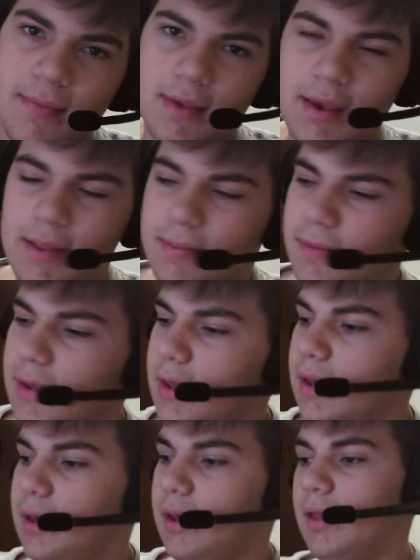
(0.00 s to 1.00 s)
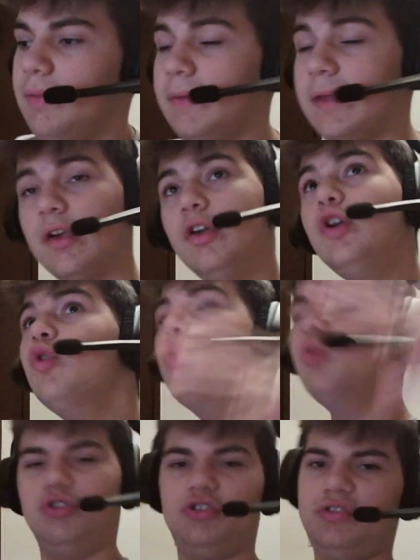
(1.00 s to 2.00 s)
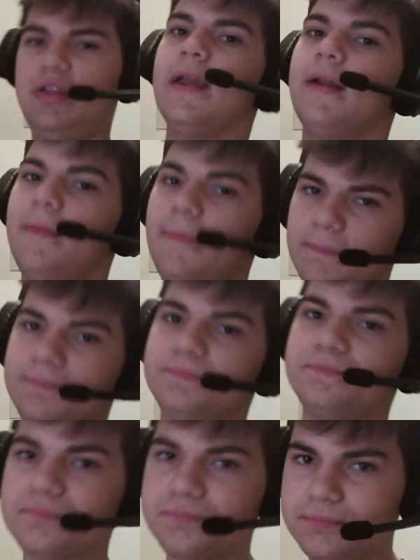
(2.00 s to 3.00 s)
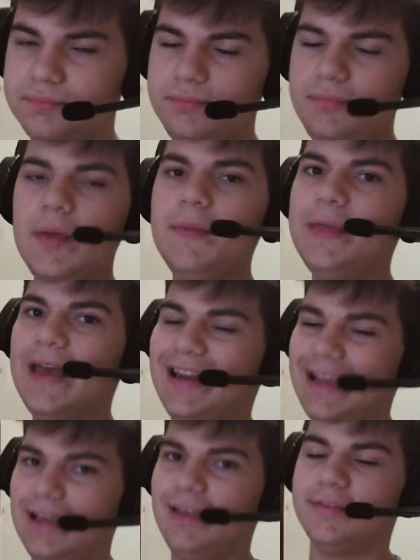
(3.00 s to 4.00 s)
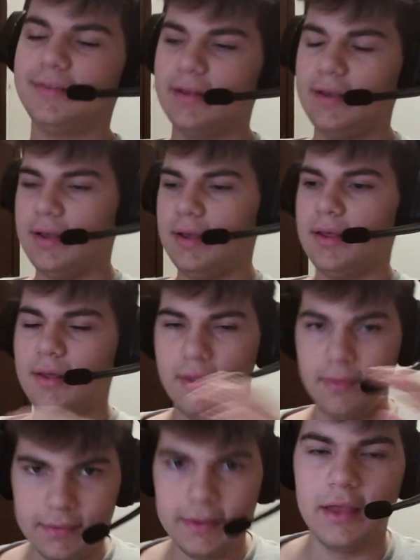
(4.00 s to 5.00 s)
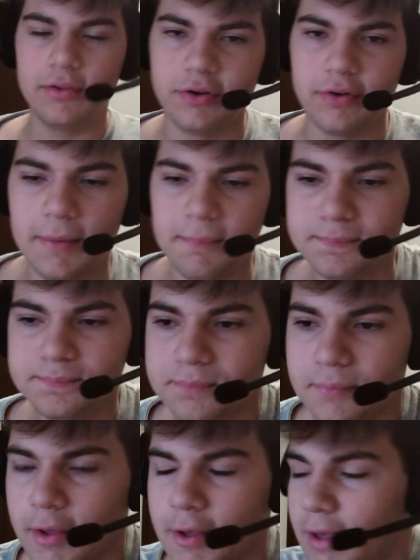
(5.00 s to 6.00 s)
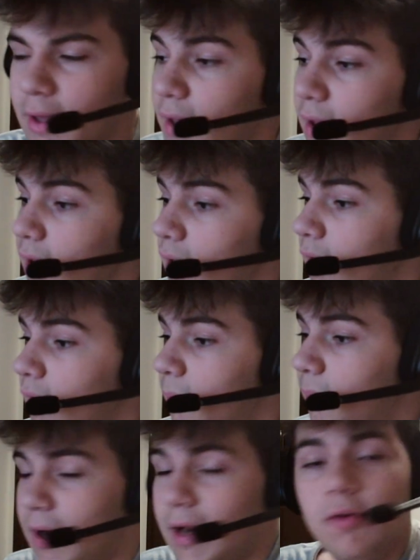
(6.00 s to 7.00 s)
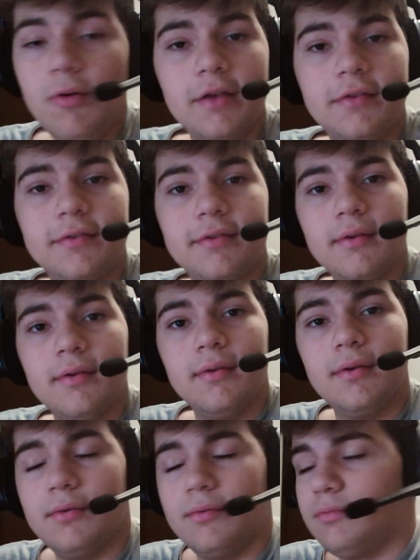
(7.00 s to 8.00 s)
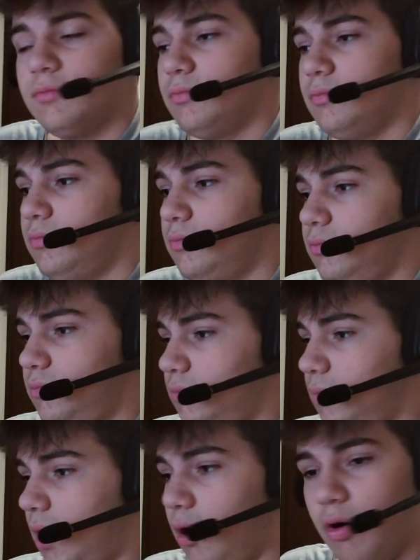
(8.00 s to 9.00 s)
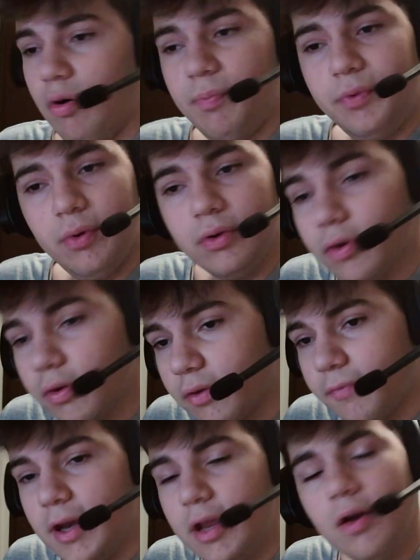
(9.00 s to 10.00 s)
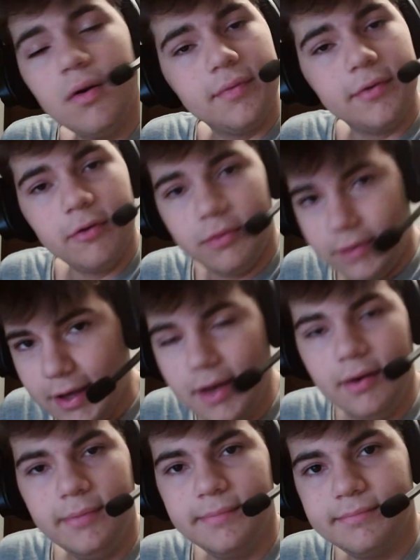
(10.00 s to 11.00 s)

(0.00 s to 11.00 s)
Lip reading: In the huge thing that is the internet. But anyways, I hope you enjoyed the video. If you did,